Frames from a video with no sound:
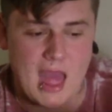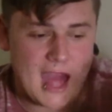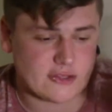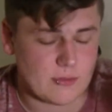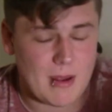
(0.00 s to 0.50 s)

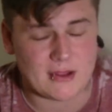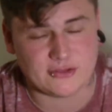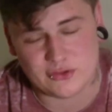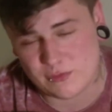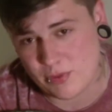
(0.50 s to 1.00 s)
Extra
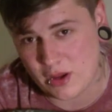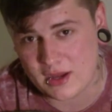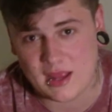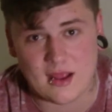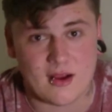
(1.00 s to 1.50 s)
pouches you can
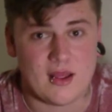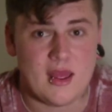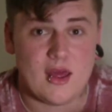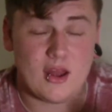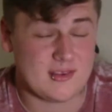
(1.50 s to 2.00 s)
put in here.
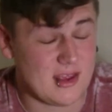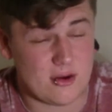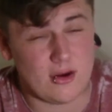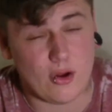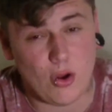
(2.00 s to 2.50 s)
Like I said
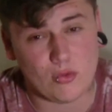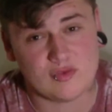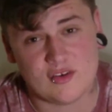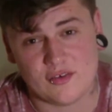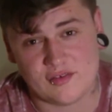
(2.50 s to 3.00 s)
earlier,
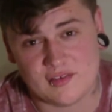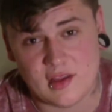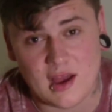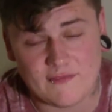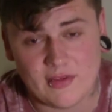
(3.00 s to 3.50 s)
holsters and
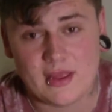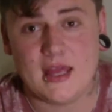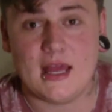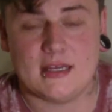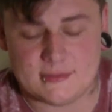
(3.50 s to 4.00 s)
stuff.
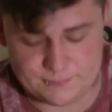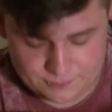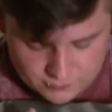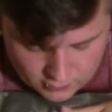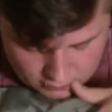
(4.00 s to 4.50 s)

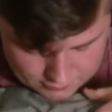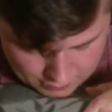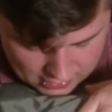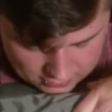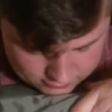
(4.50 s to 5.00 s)

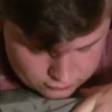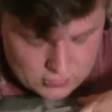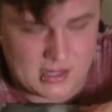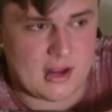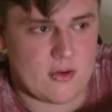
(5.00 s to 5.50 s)
But
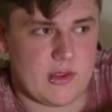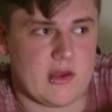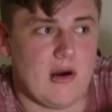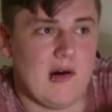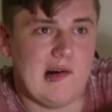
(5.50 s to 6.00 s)
in here we
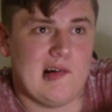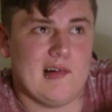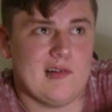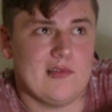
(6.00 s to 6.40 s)
got